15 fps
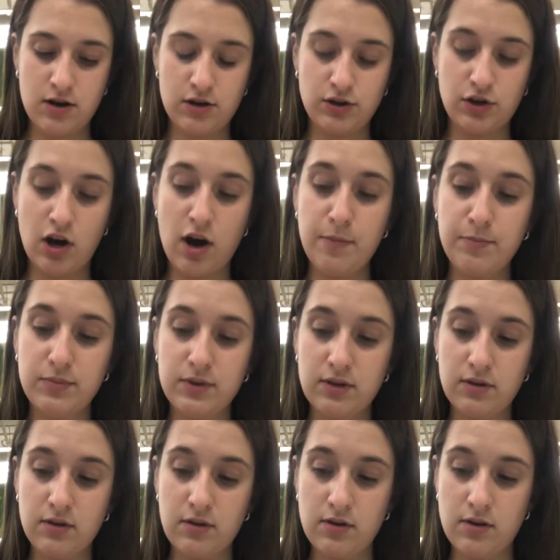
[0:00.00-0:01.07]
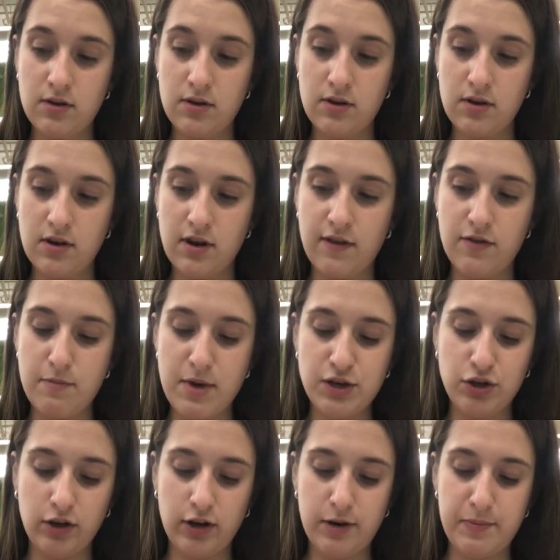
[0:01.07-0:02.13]
tops of the
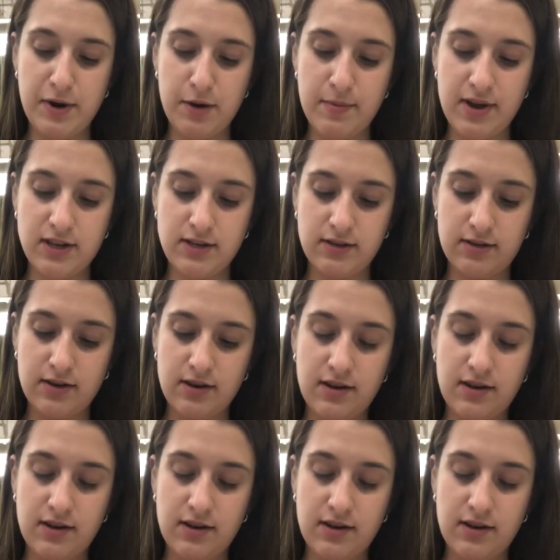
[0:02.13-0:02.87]
medullary pyramids,